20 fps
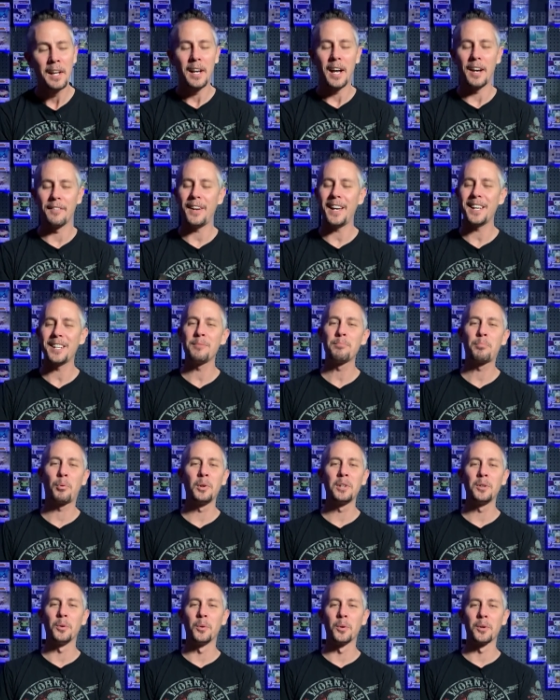I've had him
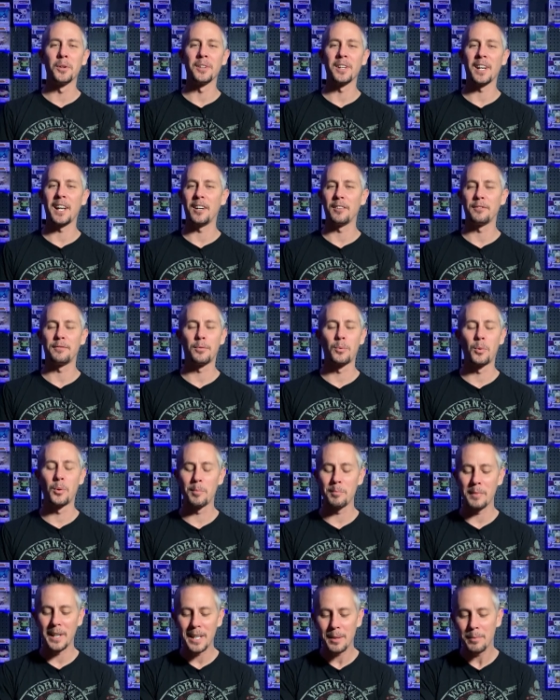pre-ordered now
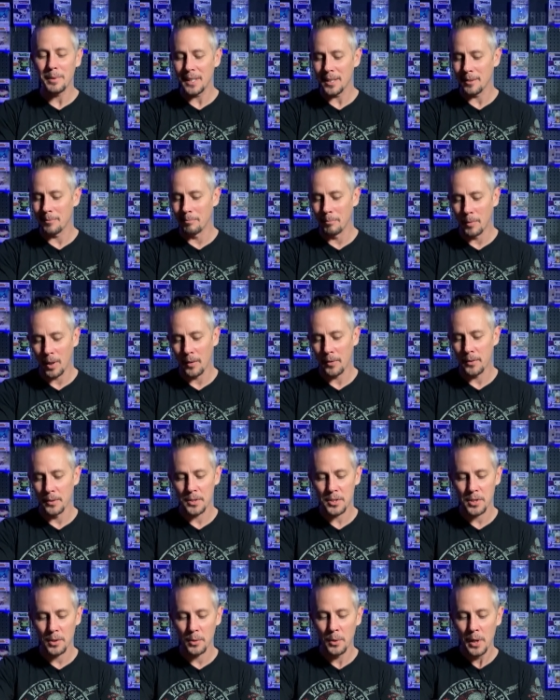for maybe a month
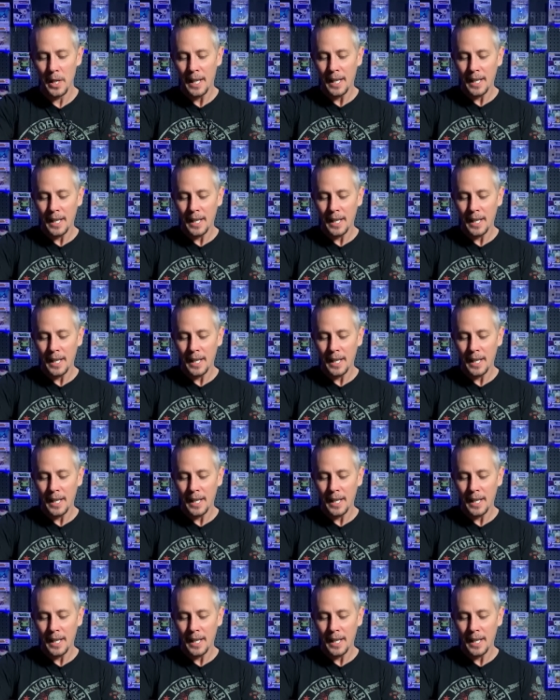or so.